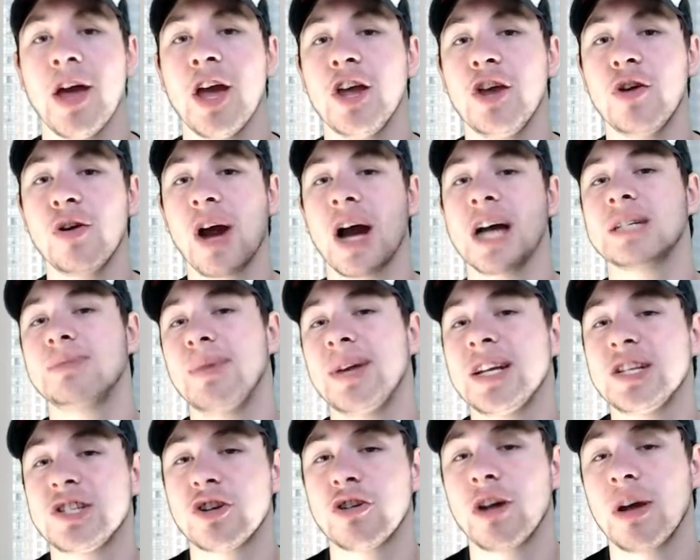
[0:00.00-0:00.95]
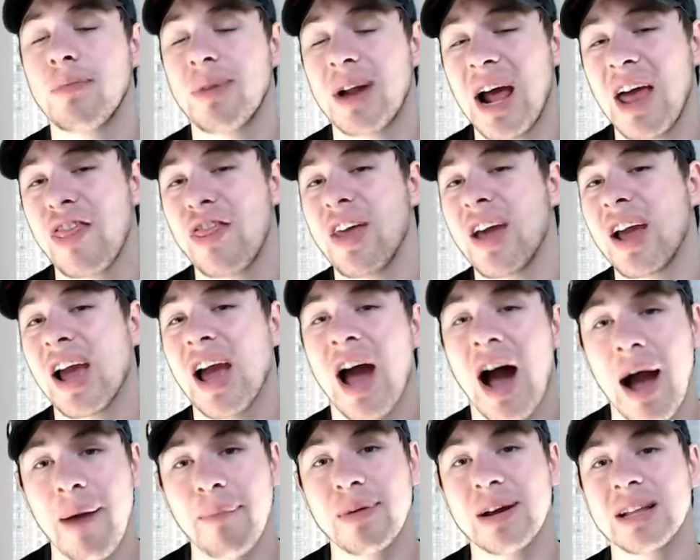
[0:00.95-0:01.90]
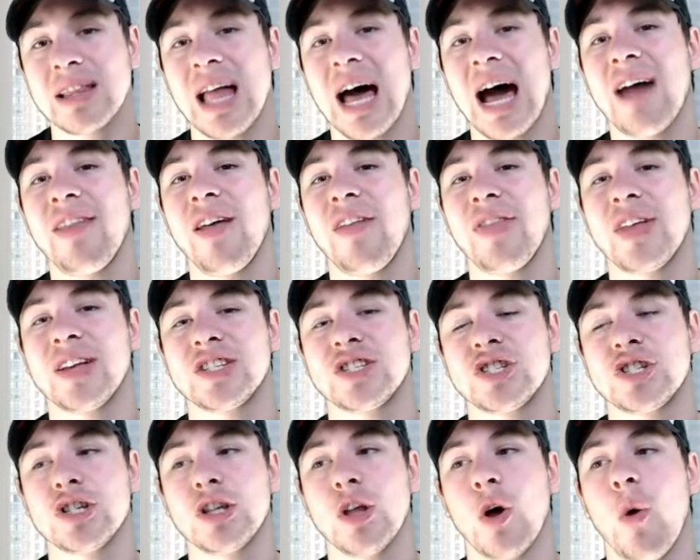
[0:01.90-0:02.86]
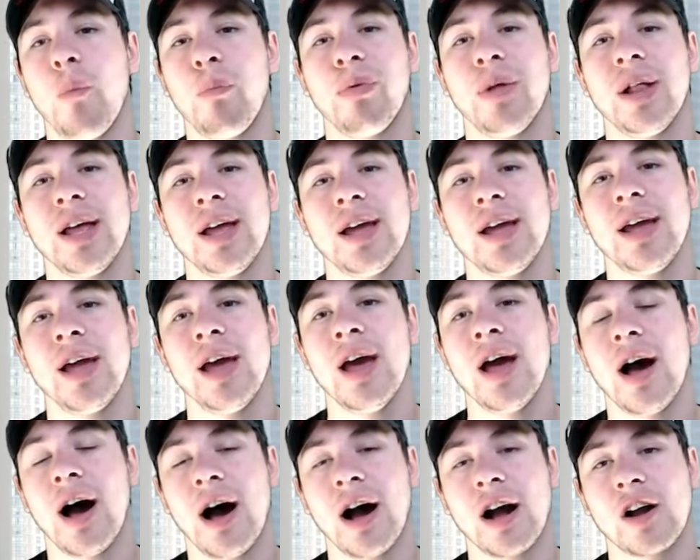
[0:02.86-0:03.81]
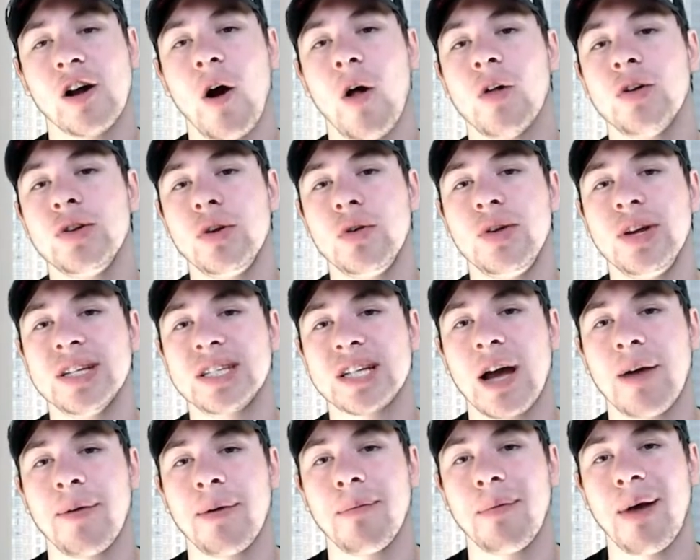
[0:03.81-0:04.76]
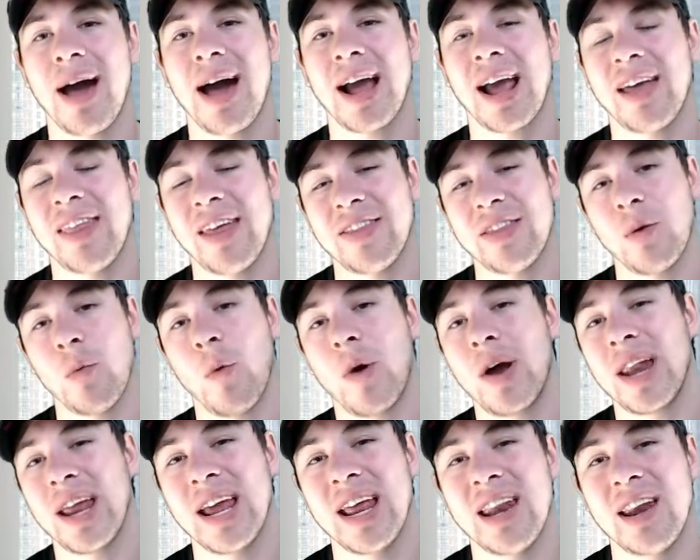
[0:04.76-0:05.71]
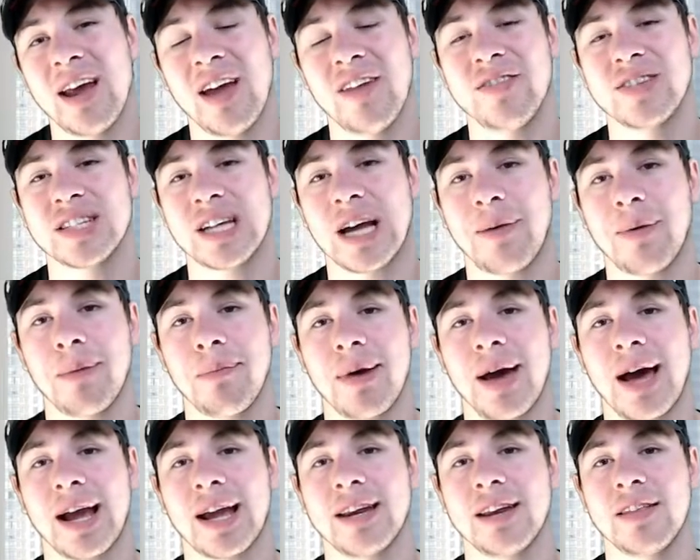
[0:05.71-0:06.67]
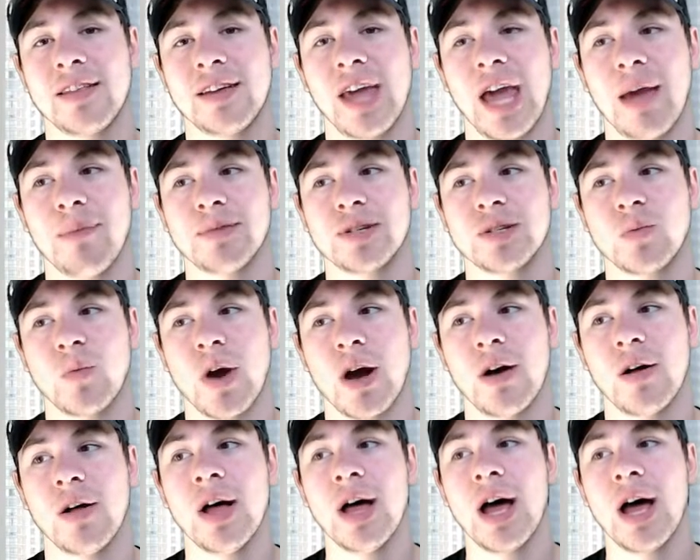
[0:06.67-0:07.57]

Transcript: You guys may disagree, but I think I'm glad that this slow play Call of Duty is coming back, and that the one-hit knife is coming back into the game as well.